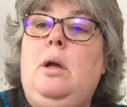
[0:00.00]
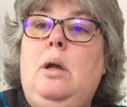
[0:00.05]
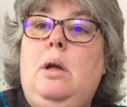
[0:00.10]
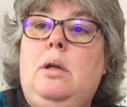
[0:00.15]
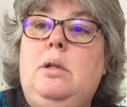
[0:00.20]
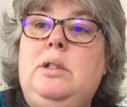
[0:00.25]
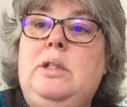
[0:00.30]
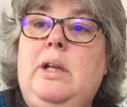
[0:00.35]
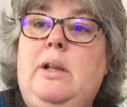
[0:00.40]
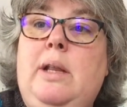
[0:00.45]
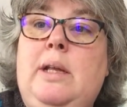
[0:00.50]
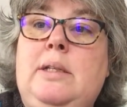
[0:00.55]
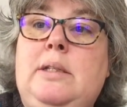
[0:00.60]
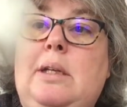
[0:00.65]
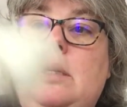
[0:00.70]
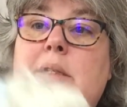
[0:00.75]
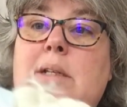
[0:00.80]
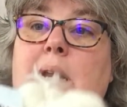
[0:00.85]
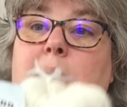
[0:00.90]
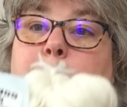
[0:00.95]
So this
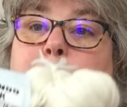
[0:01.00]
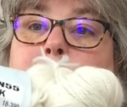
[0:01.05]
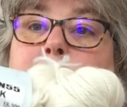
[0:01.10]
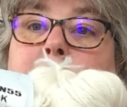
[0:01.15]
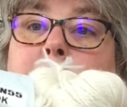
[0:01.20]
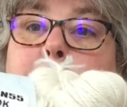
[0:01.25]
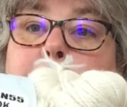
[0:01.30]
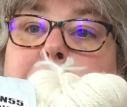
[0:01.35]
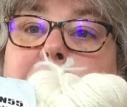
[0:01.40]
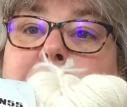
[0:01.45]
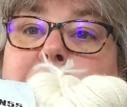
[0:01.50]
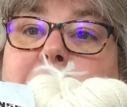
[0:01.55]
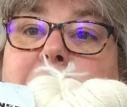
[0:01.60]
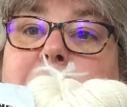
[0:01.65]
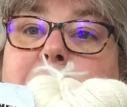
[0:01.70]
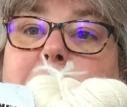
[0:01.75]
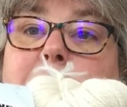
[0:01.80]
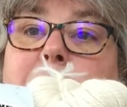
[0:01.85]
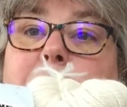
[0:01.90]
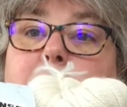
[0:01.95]
is knit by numbers
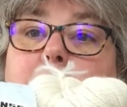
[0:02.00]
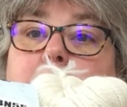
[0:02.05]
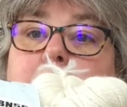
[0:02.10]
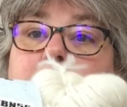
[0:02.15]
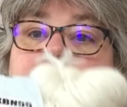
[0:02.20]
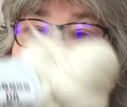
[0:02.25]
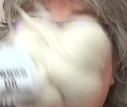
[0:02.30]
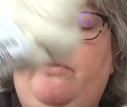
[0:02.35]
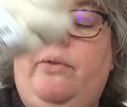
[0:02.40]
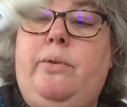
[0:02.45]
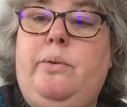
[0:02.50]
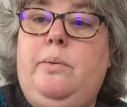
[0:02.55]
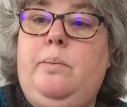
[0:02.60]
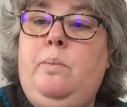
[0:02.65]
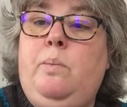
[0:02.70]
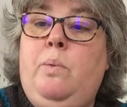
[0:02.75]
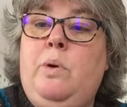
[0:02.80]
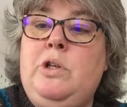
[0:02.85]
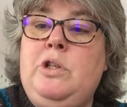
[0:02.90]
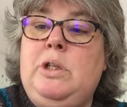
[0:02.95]
55,
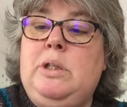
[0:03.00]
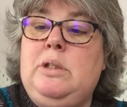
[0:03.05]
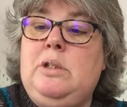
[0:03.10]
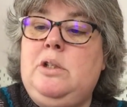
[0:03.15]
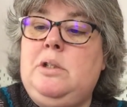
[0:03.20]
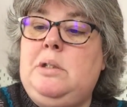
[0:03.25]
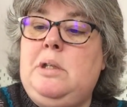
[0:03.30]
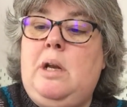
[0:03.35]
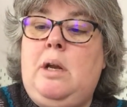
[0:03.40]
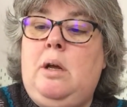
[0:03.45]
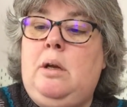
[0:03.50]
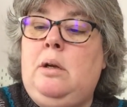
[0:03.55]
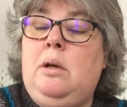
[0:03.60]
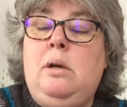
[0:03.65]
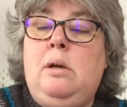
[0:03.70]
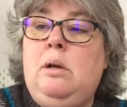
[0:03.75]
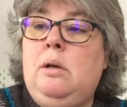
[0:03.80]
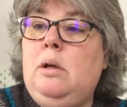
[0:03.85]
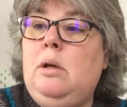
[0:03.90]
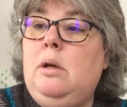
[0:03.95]
which is just
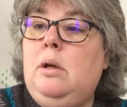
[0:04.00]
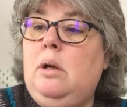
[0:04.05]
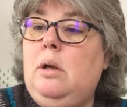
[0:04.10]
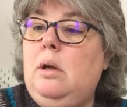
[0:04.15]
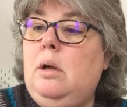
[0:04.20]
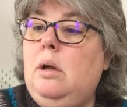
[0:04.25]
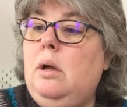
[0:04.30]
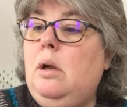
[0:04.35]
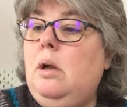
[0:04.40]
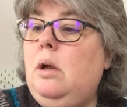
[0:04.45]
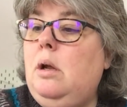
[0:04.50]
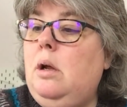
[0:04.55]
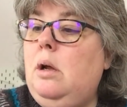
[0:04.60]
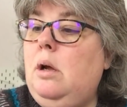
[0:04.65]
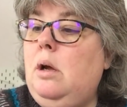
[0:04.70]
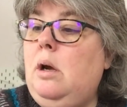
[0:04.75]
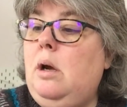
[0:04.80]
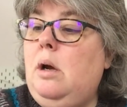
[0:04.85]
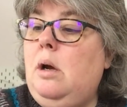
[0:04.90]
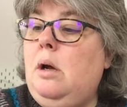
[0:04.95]
an
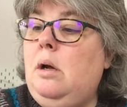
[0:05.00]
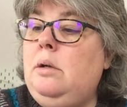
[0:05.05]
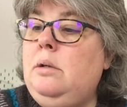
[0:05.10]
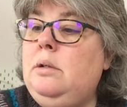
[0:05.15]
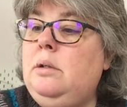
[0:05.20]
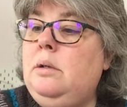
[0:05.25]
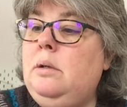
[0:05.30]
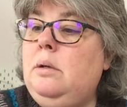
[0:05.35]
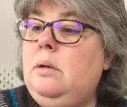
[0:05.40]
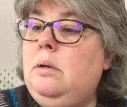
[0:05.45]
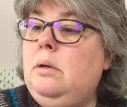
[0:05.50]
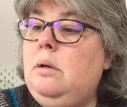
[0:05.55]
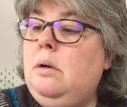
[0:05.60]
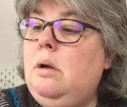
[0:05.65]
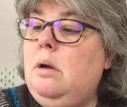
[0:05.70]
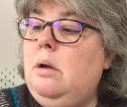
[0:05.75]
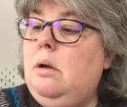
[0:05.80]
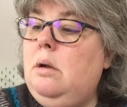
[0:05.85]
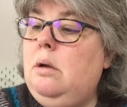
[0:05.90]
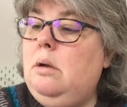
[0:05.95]

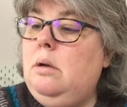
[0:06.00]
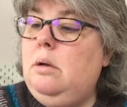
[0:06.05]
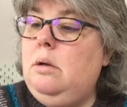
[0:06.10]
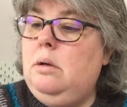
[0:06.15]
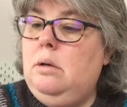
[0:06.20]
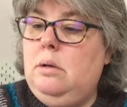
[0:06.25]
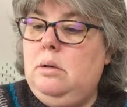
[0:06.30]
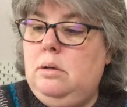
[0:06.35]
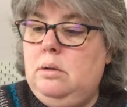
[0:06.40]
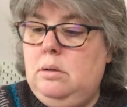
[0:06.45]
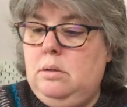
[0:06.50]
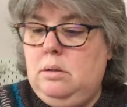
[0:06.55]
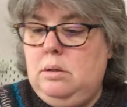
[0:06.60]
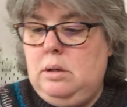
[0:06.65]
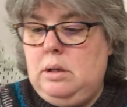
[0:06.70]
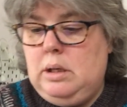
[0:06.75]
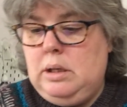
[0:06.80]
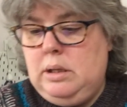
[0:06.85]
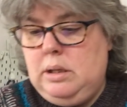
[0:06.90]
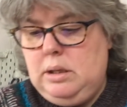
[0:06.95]

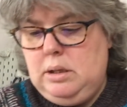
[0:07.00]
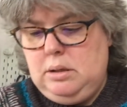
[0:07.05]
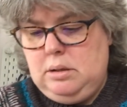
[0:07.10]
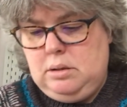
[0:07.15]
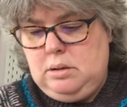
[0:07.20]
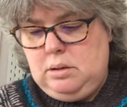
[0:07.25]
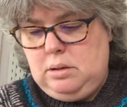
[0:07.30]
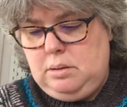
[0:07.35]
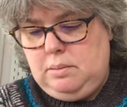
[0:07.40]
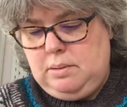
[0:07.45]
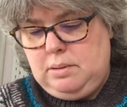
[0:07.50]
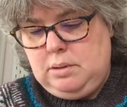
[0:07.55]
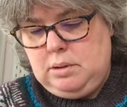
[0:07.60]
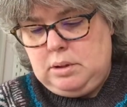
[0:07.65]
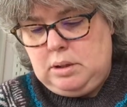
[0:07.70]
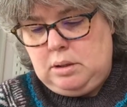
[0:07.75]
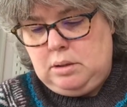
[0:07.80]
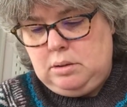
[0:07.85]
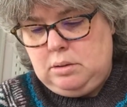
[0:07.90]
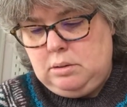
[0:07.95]
I don't know whether
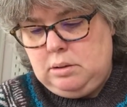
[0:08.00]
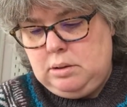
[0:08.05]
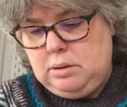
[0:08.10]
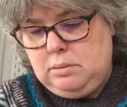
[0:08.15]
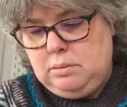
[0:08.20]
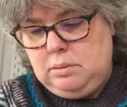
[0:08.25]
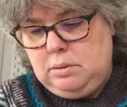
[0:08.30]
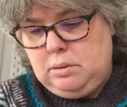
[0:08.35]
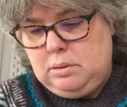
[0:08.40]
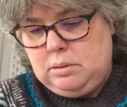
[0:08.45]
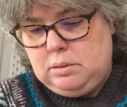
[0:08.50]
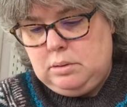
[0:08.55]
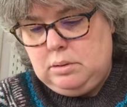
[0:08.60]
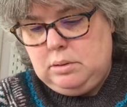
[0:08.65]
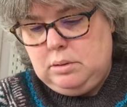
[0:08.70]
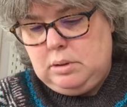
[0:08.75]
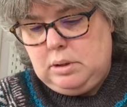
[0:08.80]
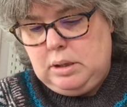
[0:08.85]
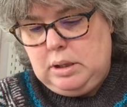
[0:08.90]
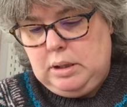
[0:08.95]
it's undyed or not.
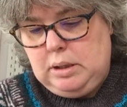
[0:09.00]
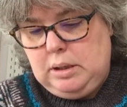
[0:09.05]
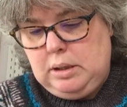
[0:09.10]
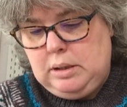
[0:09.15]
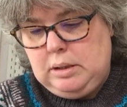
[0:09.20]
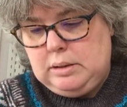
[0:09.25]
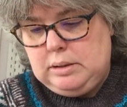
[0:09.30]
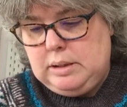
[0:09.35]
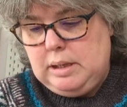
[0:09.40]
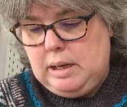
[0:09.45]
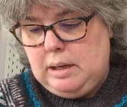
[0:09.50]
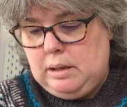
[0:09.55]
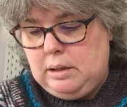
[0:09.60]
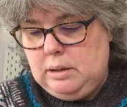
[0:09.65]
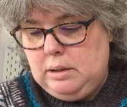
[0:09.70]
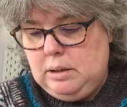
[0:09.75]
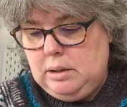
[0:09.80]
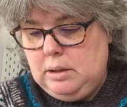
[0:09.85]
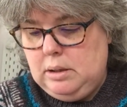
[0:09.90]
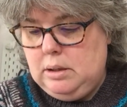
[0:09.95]
I think it is, yeah.
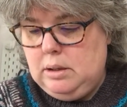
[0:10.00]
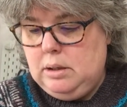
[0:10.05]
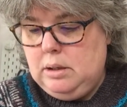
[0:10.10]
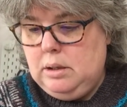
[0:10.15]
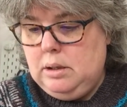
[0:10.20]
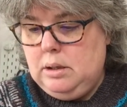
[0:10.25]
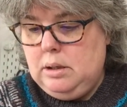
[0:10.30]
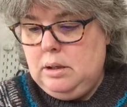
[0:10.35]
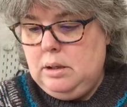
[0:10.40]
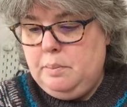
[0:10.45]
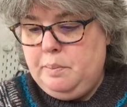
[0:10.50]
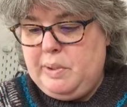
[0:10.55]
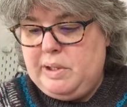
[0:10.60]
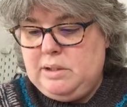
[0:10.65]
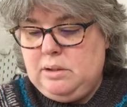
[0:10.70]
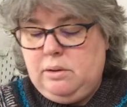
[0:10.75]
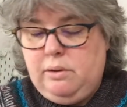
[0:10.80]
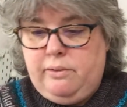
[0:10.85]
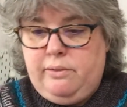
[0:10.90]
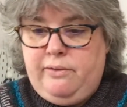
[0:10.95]
But
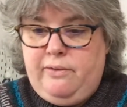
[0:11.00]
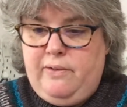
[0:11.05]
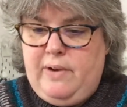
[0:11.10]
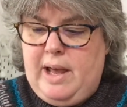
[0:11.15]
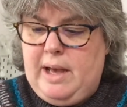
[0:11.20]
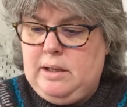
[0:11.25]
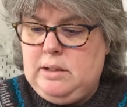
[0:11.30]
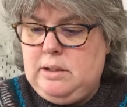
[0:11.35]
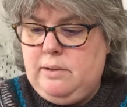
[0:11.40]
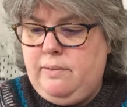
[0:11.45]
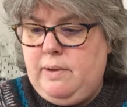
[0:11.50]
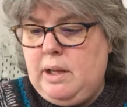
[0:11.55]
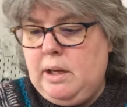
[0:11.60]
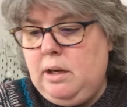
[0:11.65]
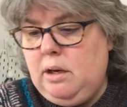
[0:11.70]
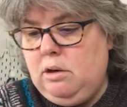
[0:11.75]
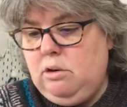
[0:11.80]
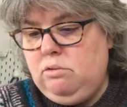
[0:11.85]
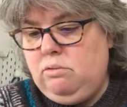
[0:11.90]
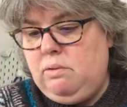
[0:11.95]
it's got flecks of
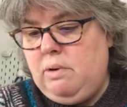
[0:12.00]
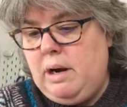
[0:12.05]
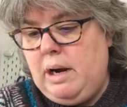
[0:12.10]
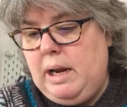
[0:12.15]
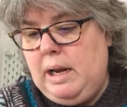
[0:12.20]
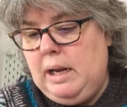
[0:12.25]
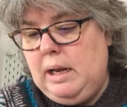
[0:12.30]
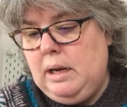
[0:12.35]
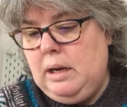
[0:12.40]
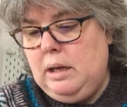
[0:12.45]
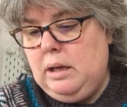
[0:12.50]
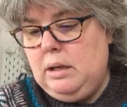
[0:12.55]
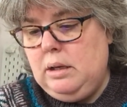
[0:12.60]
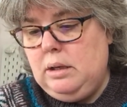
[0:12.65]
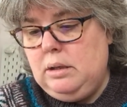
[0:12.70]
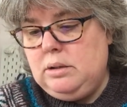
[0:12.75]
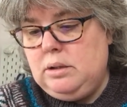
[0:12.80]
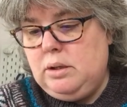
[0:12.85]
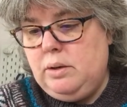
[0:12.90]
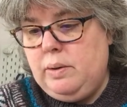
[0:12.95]
like a grey in it,
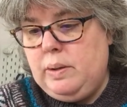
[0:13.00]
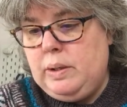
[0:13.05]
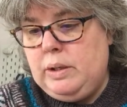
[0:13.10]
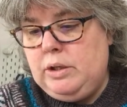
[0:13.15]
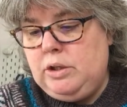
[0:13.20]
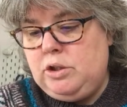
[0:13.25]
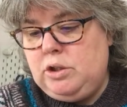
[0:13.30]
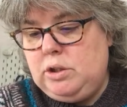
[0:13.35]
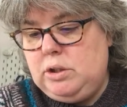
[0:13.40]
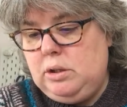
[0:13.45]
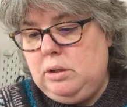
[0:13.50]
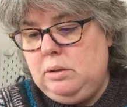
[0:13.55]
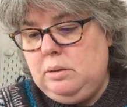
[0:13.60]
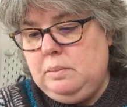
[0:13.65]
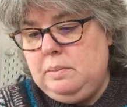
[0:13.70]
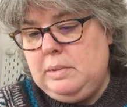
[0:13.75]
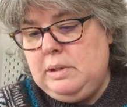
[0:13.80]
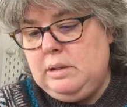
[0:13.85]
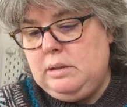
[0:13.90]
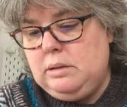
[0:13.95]
so I
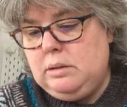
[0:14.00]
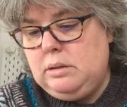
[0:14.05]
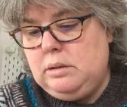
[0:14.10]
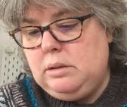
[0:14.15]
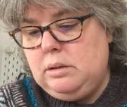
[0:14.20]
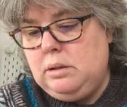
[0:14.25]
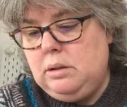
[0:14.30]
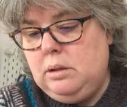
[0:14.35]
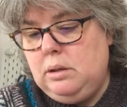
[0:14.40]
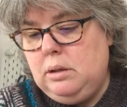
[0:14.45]
assume that's.